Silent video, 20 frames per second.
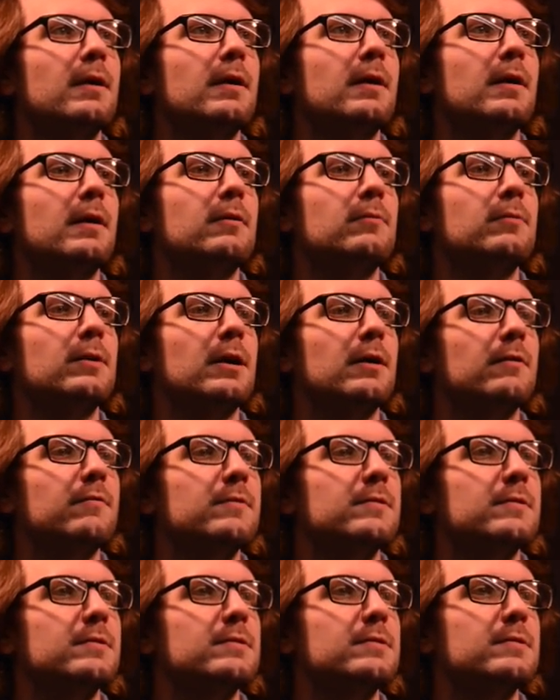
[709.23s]
and we have
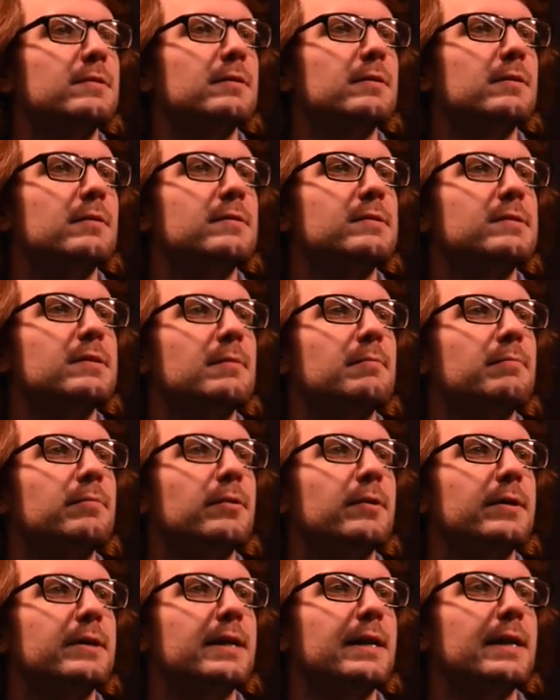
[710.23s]
just some
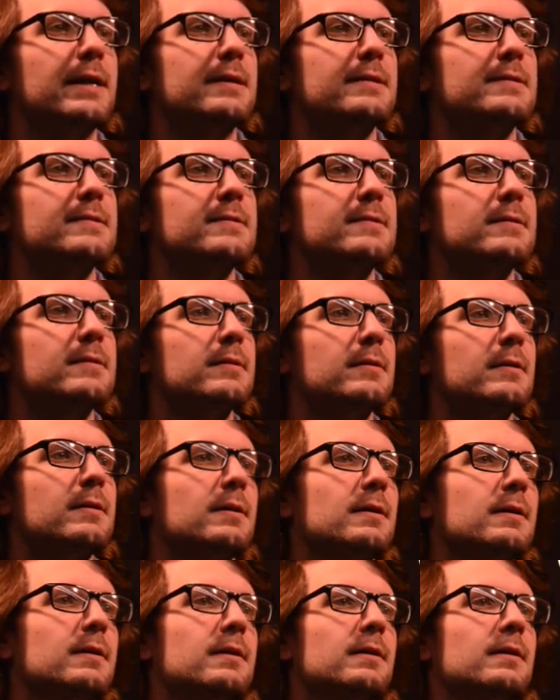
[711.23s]
point x
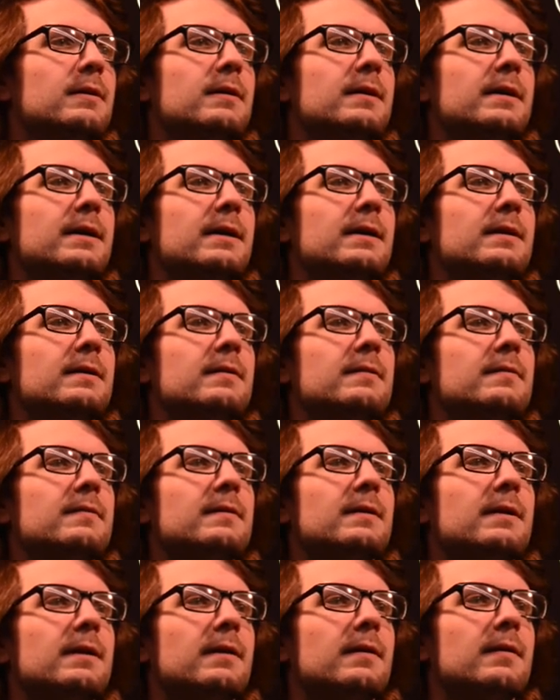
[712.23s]
here,
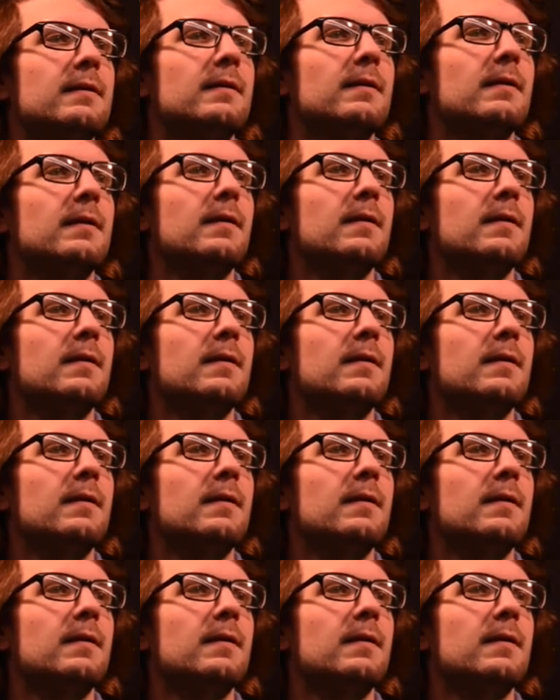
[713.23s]
then